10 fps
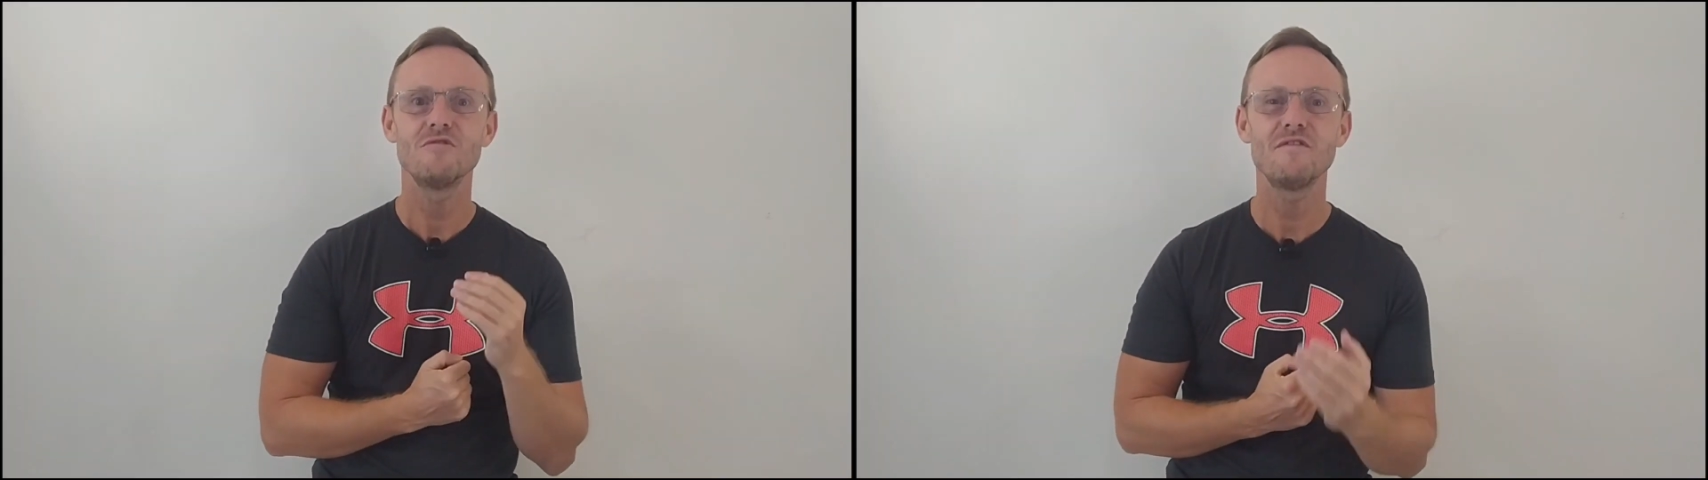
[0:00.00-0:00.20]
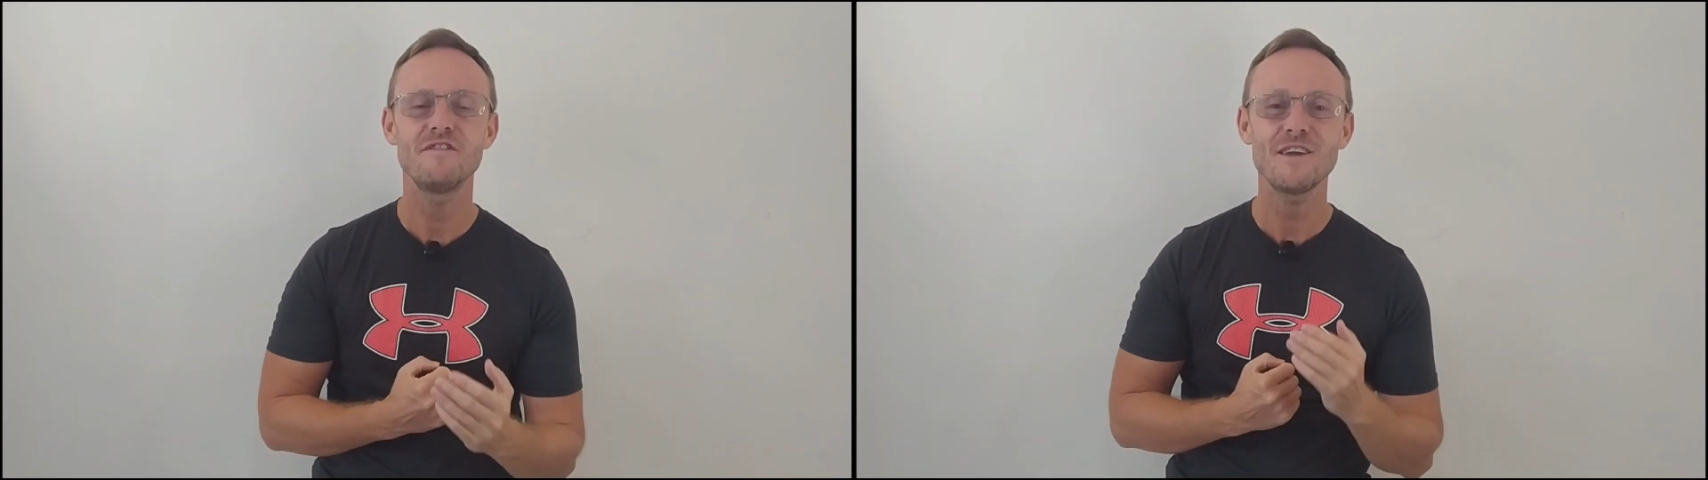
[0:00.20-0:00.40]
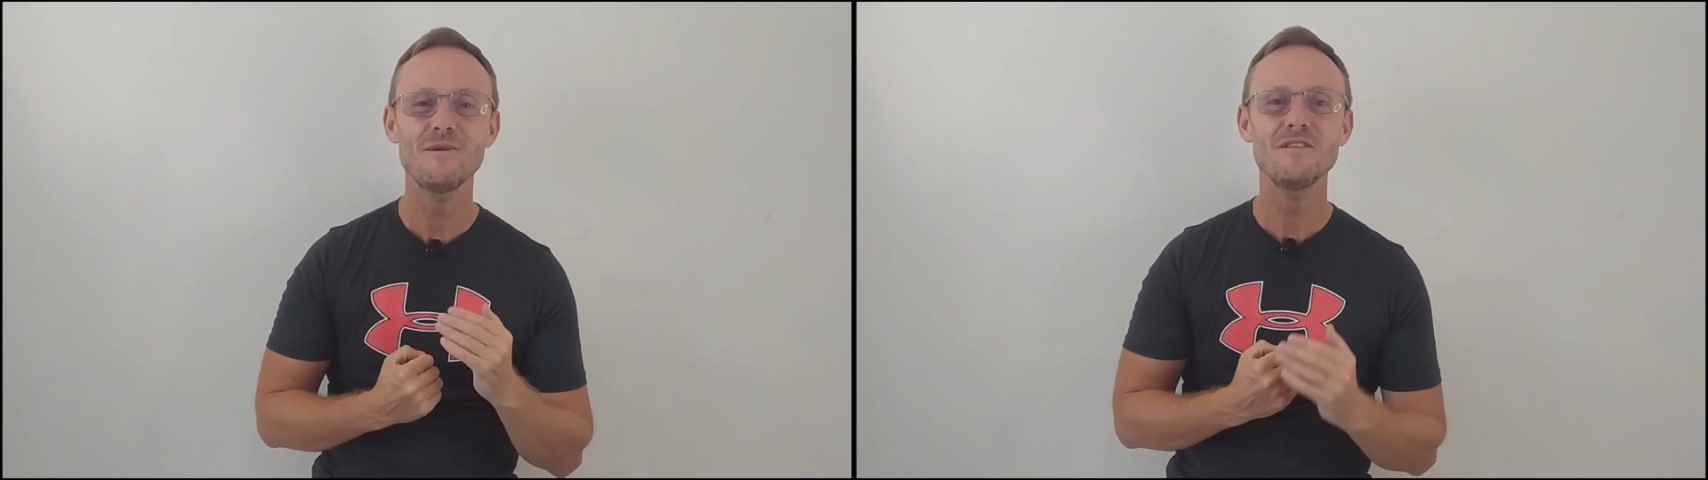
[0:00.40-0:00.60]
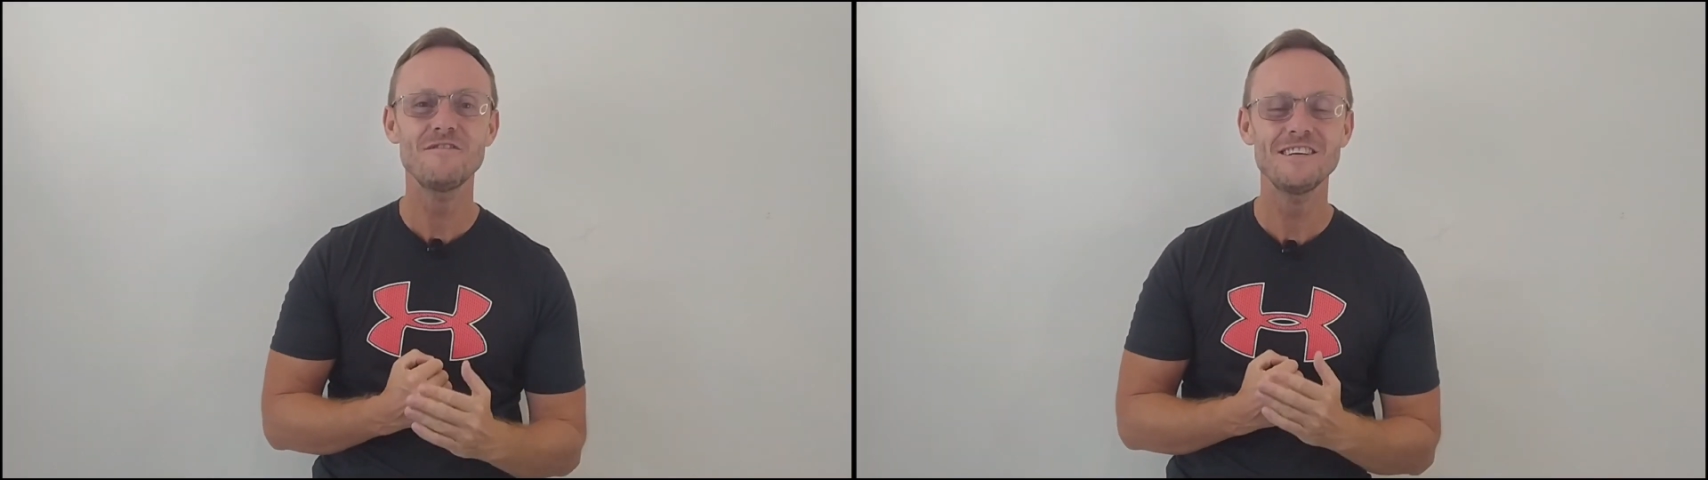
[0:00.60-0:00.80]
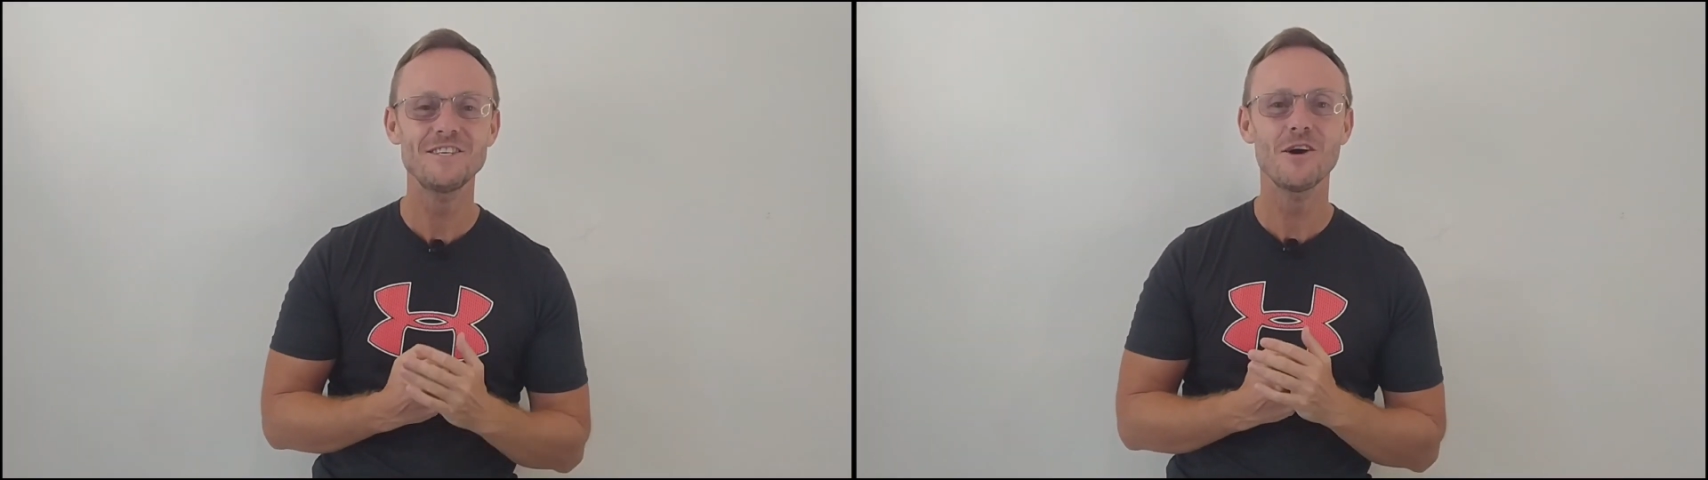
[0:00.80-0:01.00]
review
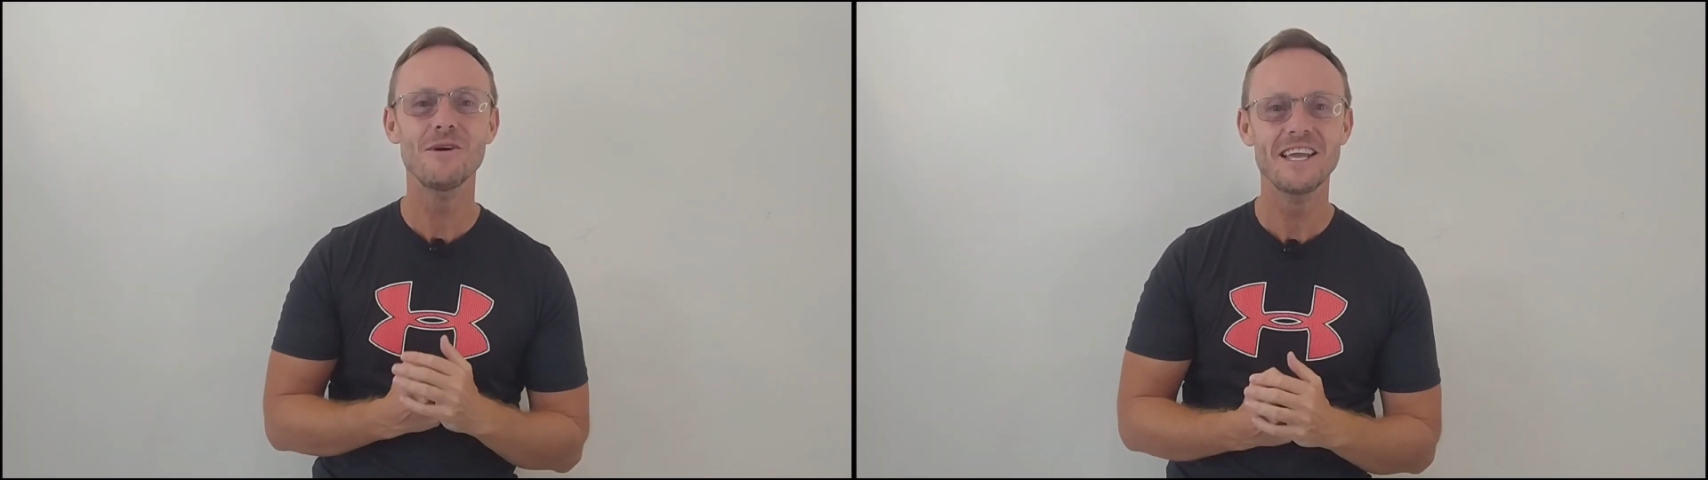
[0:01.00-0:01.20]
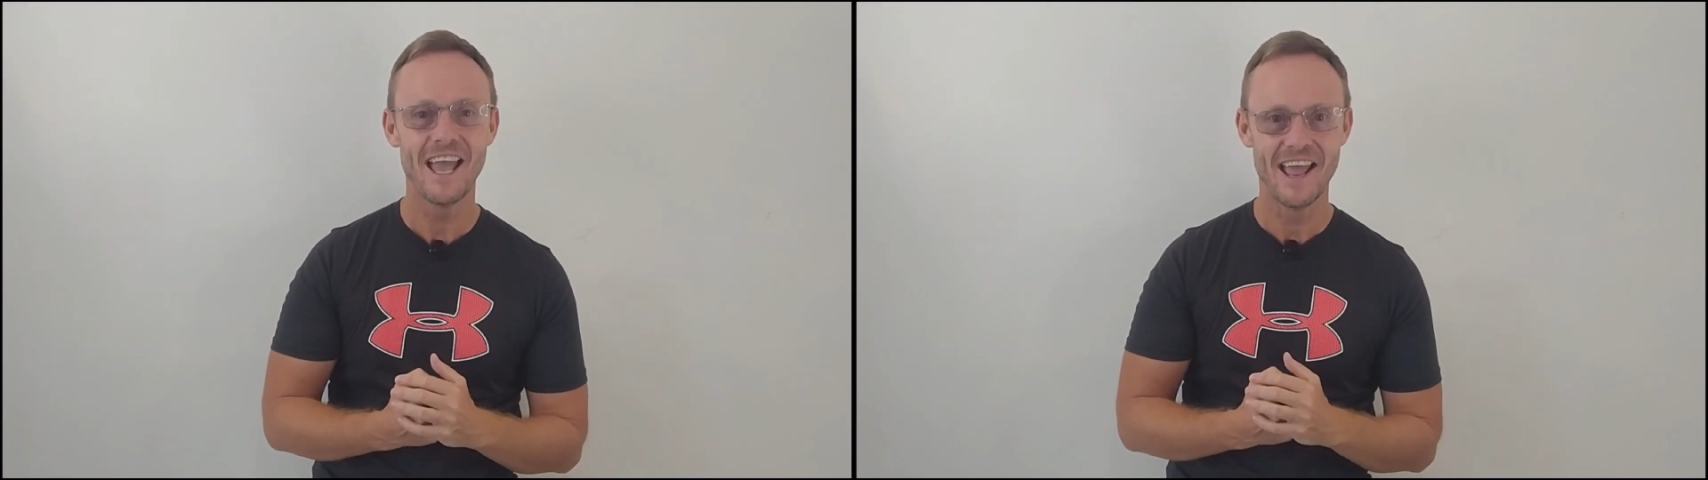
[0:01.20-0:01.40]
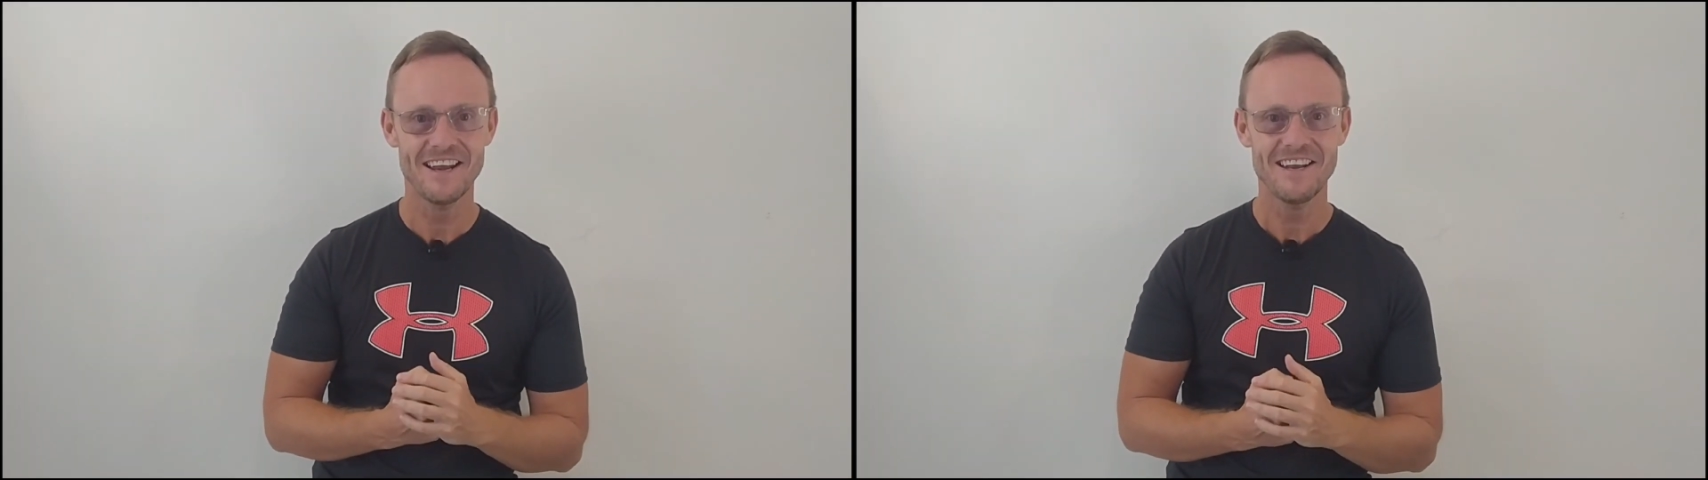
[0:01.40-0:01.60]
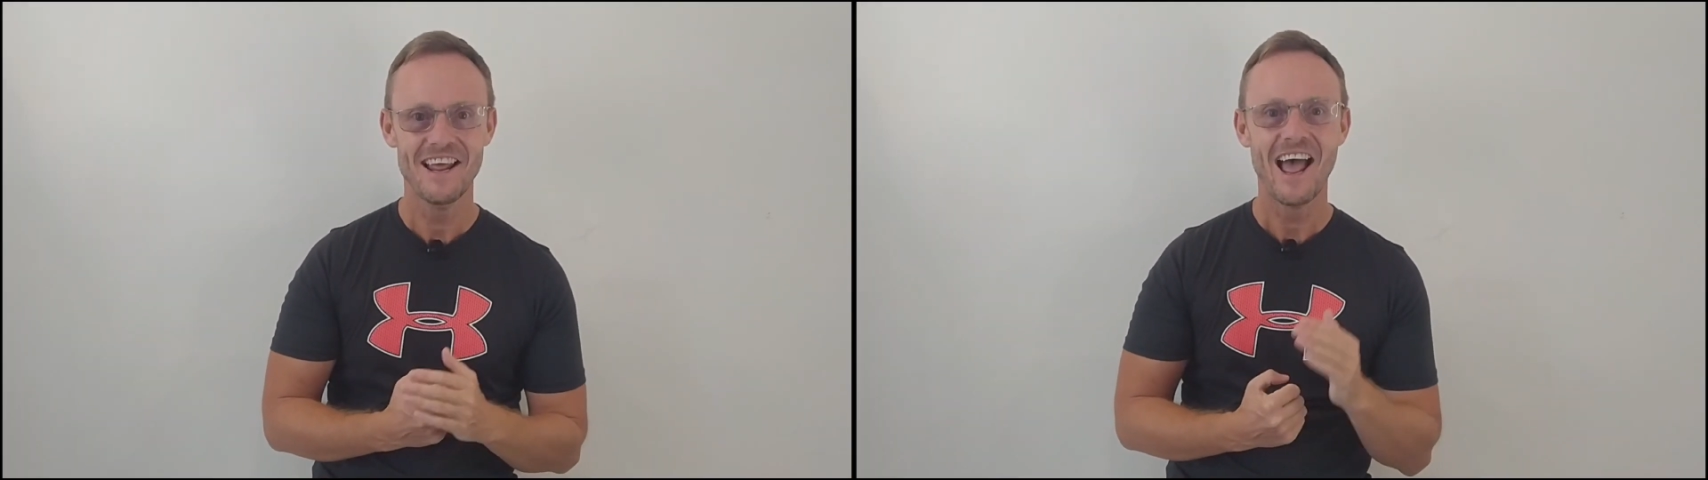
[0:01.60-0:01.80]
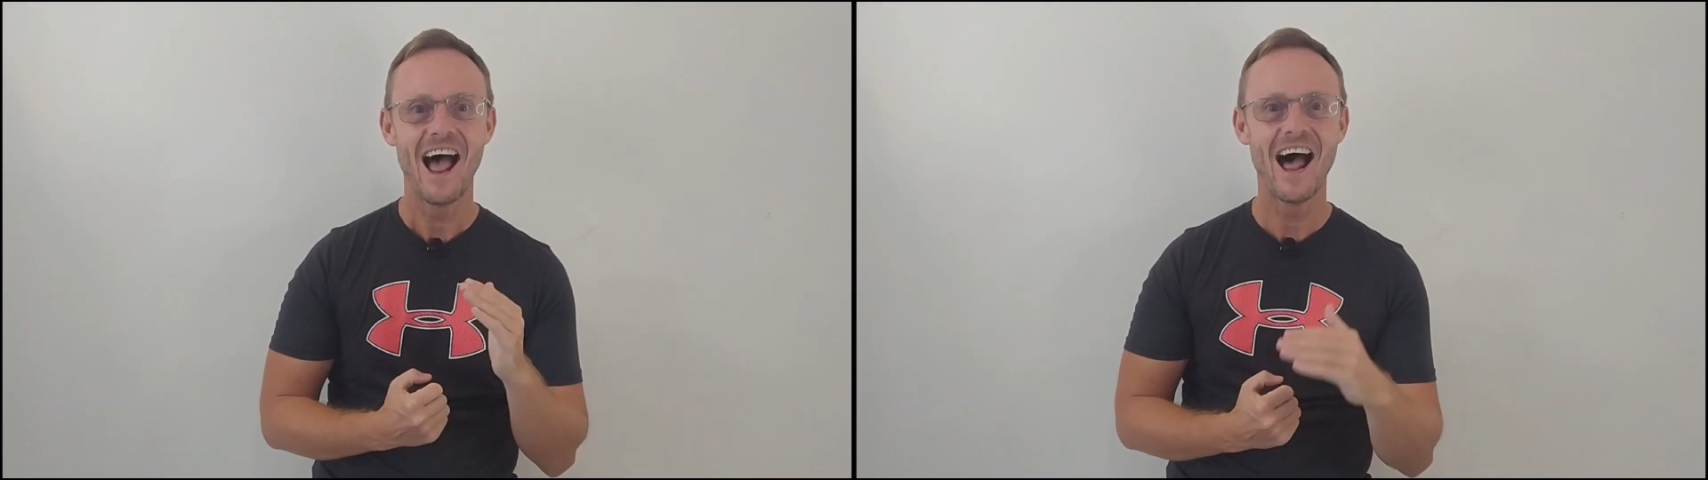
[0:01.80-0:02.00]
the video again,